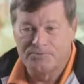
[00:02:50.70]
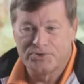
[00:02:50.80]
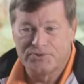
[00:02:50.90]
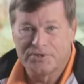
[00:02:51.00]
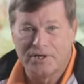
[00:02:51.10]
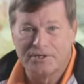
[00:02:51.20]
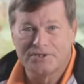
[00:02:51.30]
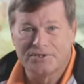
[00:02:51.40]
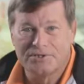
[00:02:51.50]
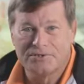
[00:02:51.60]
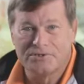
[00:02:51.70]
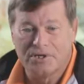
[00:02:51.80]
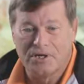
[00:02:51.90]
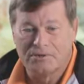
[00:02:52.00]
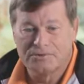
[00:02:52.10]
from suicide six years
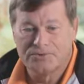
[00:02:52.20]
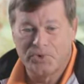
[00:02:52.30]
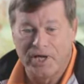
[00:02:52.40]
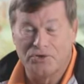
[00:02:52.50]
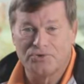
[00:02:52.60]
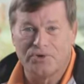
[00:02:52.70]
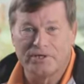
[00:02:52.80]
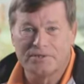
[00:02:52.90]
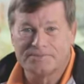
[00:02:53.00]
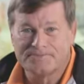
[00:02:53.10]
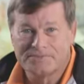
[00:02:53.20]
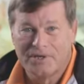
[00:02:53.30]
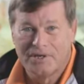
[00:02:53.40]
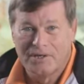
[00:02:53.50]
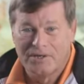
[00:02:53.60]
ago, we had a choice.
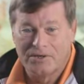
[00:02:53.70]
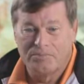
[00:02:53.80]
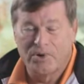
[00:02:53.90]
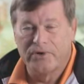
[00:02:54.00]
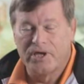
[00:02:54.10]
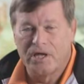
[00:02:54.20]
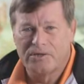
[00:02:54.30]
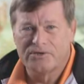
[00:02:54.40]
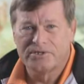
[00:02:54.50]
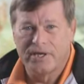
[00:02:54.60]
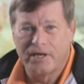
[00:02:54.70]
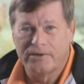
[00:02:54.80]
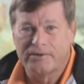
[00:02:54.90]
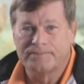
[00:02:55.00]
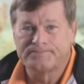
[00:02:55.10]
You could bury your head in the
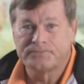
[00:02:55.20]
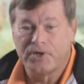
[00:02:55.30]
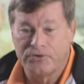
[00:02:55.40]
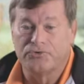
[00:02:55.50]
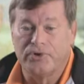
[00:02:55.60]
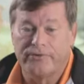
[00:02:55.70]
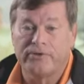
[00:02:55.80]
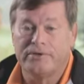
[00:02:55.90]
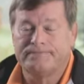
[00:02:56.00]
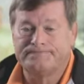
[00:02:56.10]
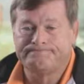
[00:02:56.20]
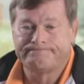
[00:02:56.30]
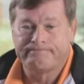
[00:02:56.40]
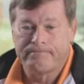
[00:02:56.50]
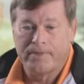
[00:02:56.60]
sand, do nothing,
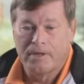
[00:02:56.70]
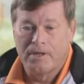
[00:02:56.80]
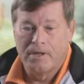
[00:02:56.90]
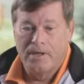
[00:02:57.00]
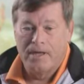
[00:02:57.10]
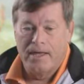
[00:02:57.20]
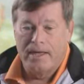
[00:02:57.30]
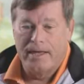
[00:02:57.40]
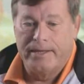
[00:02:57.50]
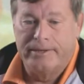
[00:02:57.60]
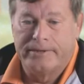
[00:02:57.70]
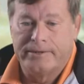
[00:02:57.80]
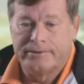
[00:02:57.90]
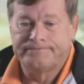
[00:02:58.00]
and